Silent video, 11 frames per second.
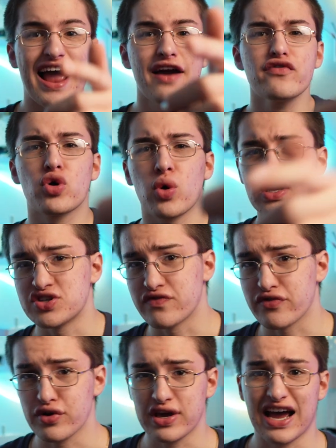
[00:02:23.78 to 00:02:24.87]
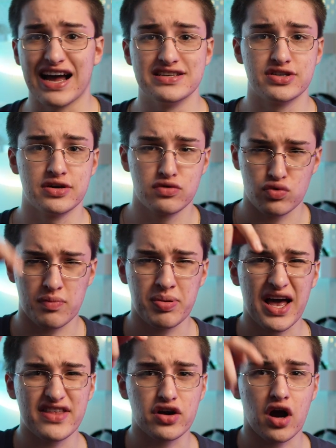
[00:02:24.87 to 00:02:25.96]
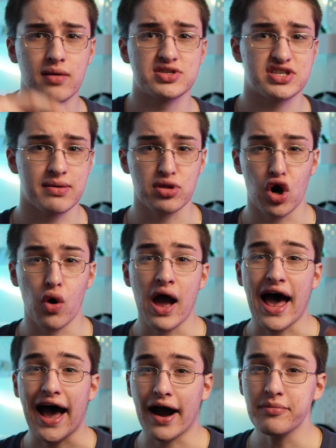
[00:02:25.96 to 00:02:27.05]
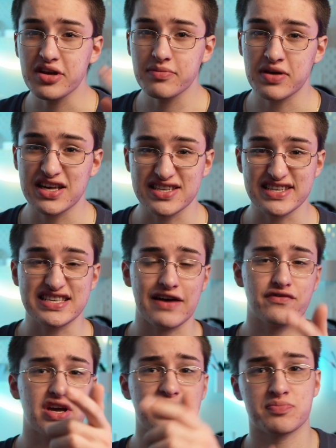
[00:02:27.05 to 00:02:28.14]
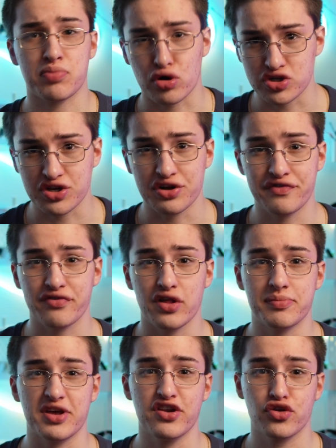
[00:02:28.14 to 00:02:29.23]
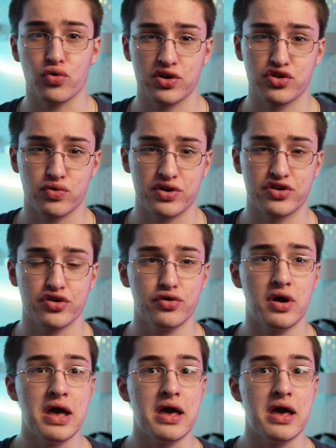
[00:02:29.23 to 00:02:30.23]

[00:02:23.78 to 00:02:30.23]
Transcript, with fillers: I have a question for you guys. Reply in the comments down below. How many P Cs have you guys personally flipped in twenty twenty-two?